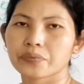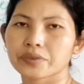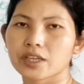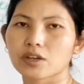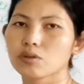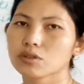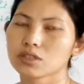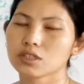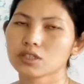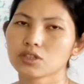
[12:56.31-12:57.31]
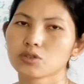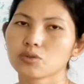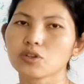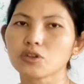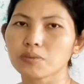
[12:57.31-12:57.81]
They cause disease
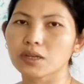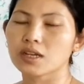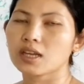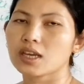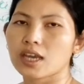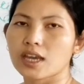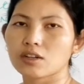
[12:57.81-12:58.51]
to humans,